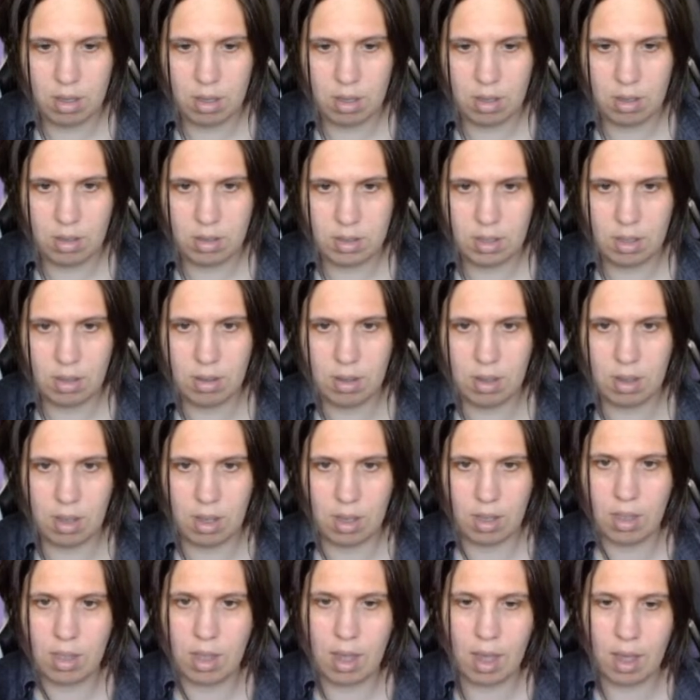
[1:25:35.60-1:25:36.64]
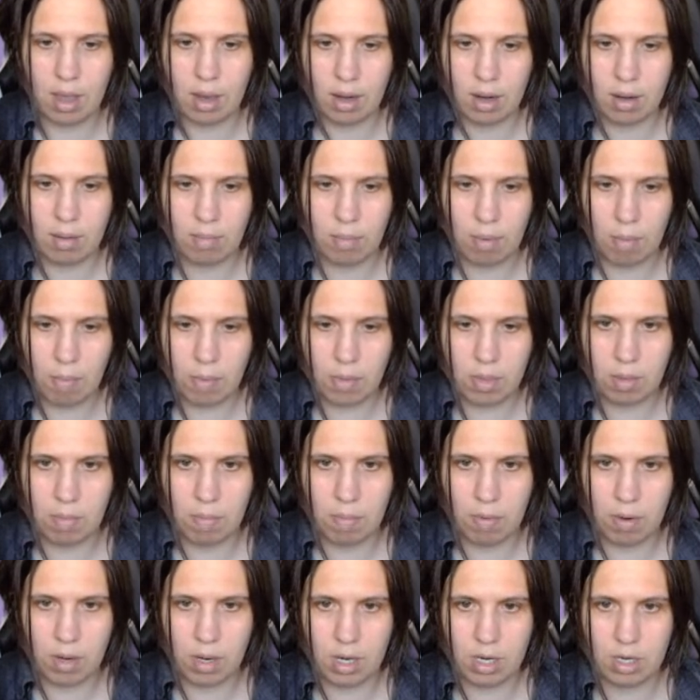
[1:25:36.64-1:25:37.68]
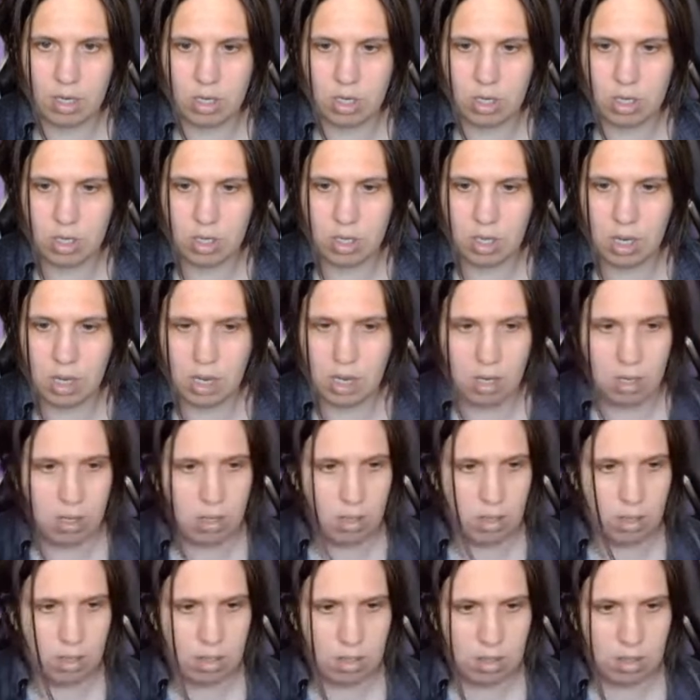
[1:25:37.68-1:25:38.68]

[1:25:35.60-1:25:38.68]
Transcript: Something like that, and we'll put the bridge here.